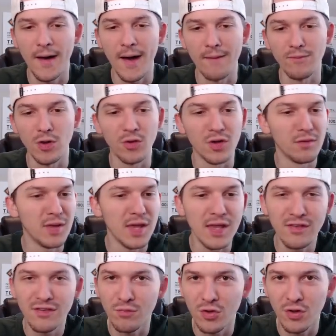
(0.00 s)
You're going to be
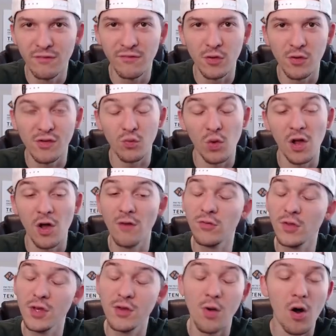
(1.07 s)
eating some good food as well.
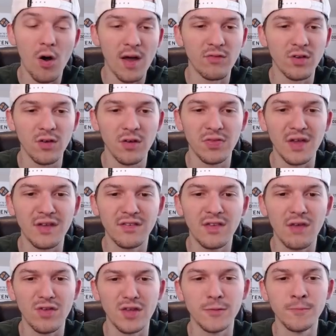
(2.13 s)
Hopefully you all have a good
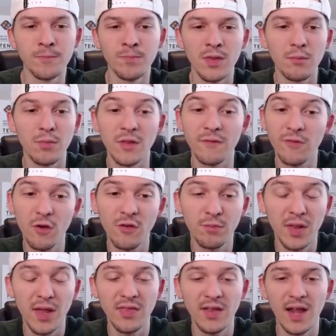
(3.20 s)
Thanksgiving. But the first
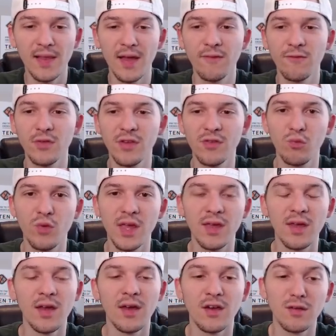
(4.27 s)
play that I like for this
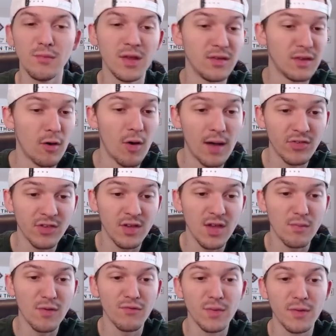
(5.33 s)
week, going to be, you know, obviously
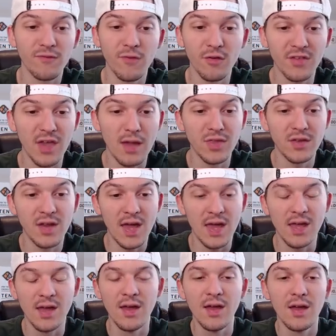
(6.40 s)
coming from the first game of the
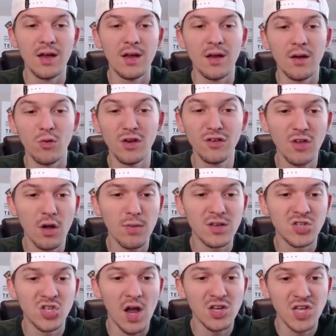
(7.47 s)
day, we're going to talk
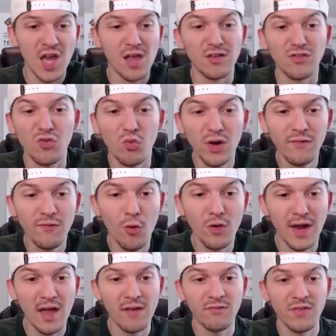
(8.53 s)
about Josh Allen.
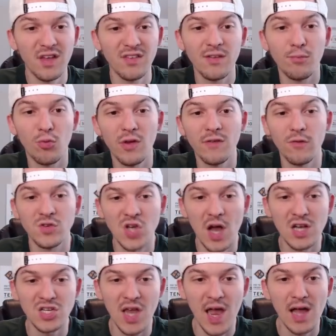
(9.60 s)
24.5 fantasy points for
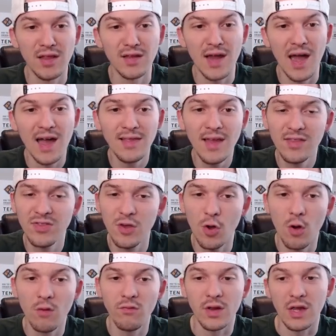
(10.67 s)
Josh Allen. I like the
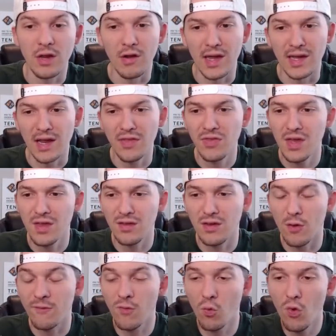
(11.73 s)
over here. And I think,
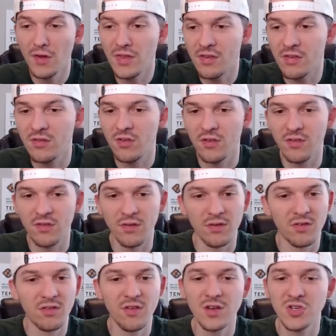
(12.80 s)
you know, for one, this is
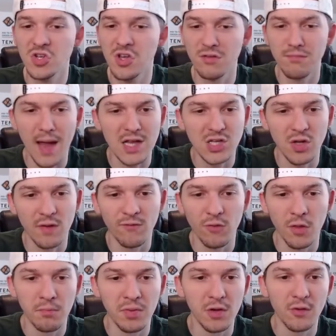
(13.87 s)
just such a good matchup for
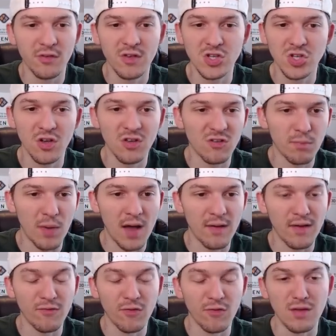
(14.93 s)
the Bills, such a good
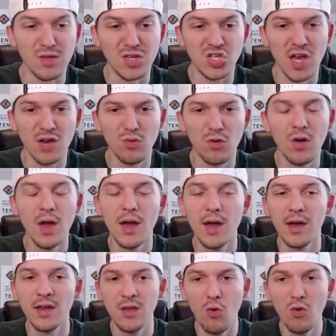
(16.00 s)
spot for in general.
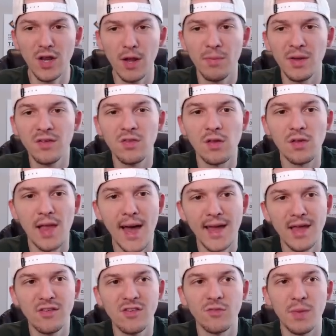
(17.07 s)
Going up against the
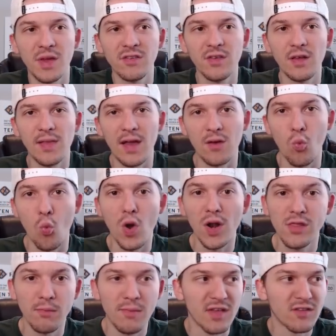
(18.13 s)
Lions is basically like one
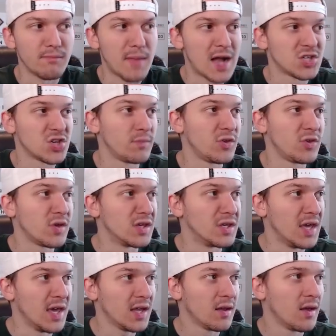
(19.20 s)
of the best matchups you can
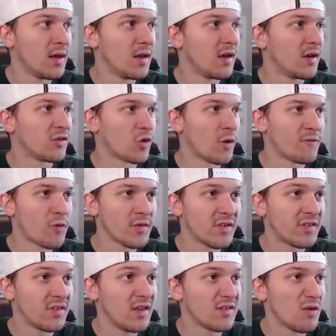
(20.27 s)
get. So far
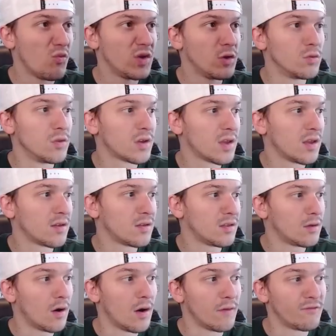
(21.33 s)
this season, when you look
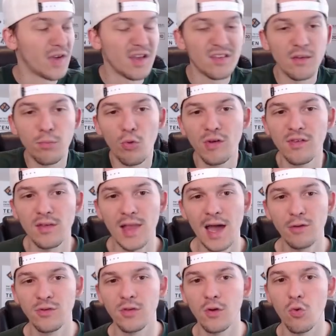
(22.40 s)
at fantasy points
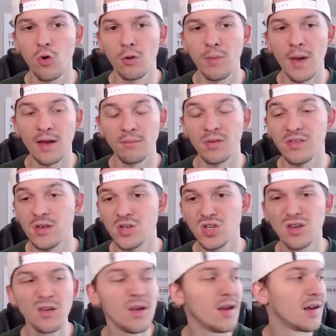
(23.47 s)
allowed to the quarterback
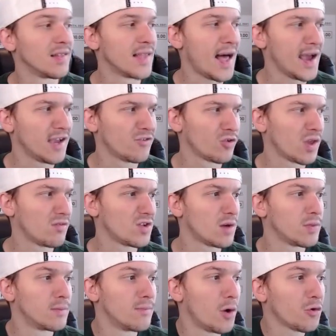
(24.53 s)
position, Lions are giving
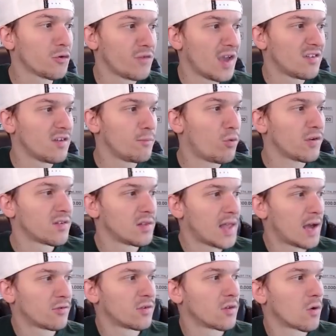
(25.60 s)
up the most fantasy points
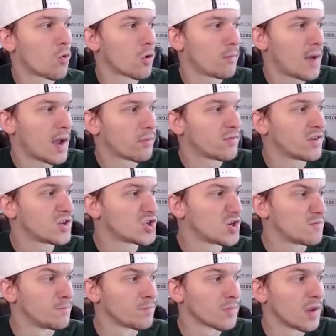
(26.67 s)
allowed to the quarterback
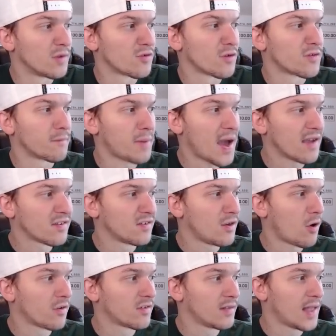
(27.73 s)
position. In terms of passing
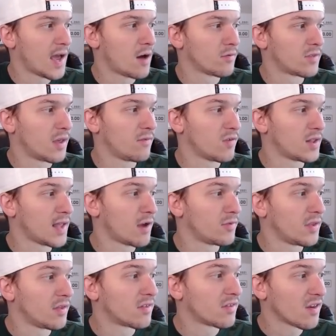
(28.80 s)
yards allowed, they've
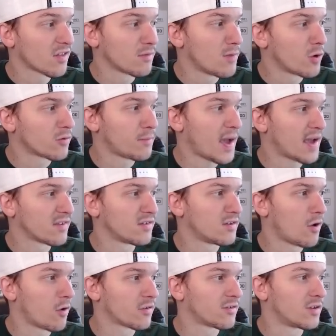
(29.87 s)
allowed the sixth most
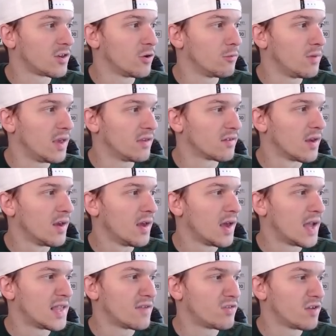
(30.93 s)
passing yards to QBs,
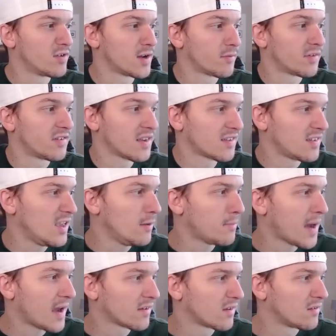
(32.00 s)
and they've given up 16
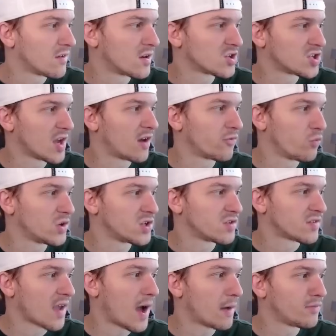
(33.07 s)
passing touchdowns, which
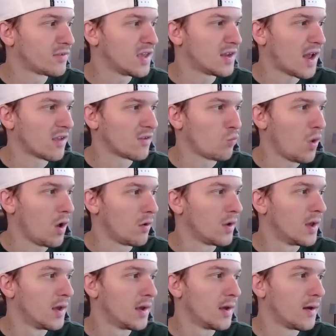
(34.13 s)
is top 10 as well.